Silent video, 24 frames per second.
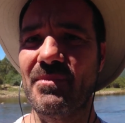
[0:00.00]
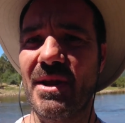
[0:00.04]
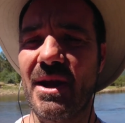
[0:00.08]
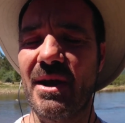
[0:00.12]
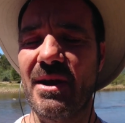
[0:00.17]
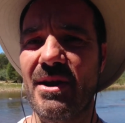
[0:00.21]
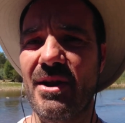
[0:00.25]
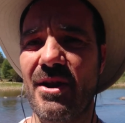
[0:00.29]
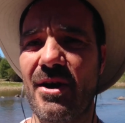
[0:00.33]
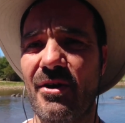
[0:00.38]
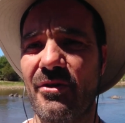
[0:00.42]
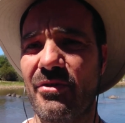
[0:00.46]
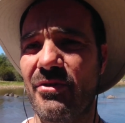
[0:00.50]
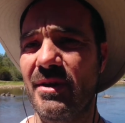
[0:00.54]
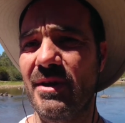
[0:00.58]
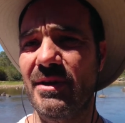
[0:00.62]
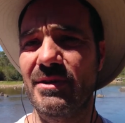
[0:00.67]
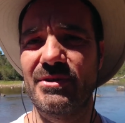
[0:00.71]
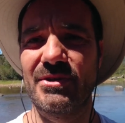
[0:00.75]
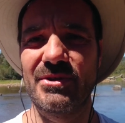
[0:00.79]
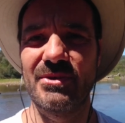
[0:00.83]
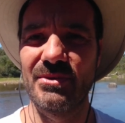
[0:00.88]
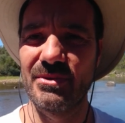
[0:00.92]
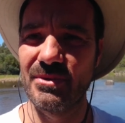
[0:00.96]
nothing
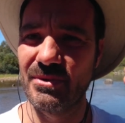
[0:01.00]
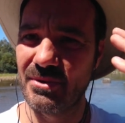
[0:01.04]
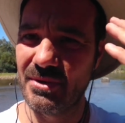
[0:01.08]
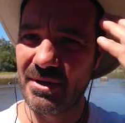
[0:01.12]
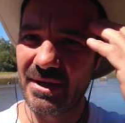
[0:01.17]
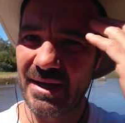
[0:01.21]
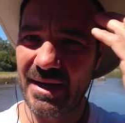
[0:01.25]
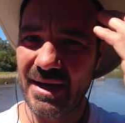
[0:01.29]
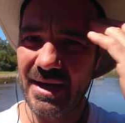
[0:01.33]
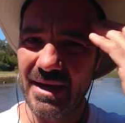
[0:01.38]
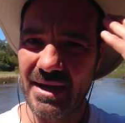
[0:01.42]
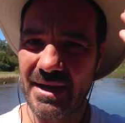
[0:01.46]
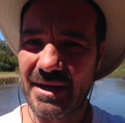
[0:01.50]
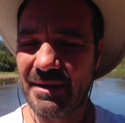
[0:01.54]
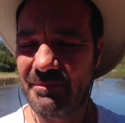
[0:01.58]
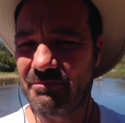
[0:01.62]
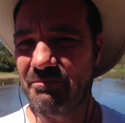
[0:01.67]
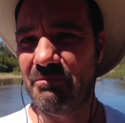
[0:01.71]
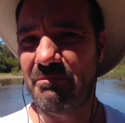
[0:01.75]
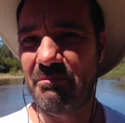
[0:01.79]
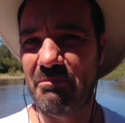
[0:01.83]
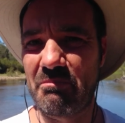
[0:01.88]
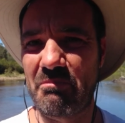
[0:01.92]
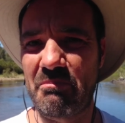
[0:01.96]
to
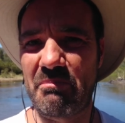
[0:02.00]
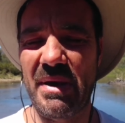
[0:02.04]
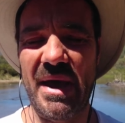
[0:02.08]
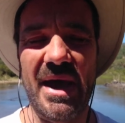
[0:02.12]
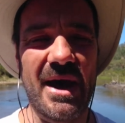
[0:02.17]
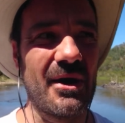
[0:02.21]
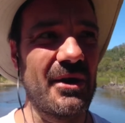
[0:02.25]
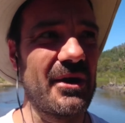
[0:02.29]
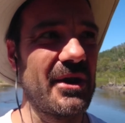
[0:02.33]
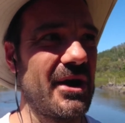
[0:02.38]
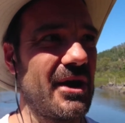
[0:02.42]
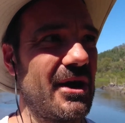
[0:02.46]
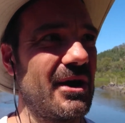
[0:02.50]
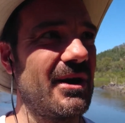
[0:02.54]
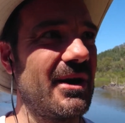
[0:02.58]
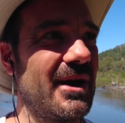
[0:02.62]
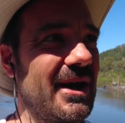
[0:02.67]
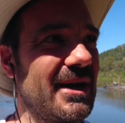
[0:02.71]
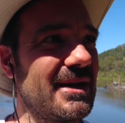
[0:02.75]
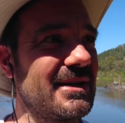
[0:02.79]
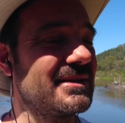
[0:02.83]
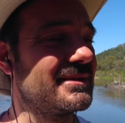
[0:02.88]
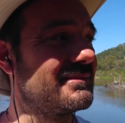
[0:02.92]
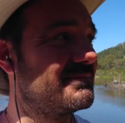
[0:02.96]
pounder
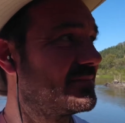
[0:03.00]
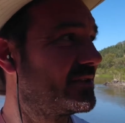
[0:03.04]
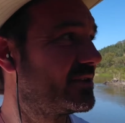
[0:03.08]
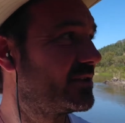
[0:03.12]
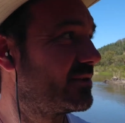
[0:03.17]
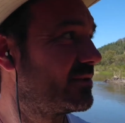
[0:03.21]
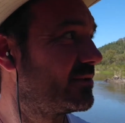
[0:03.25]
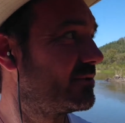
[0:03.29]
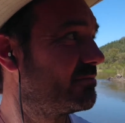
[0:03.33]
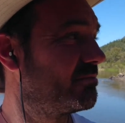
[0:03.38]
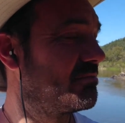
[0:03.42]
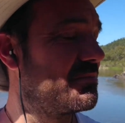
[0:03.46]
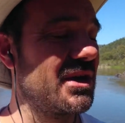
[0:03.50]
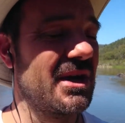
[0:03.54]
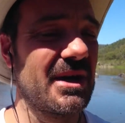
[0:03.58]
and, you know,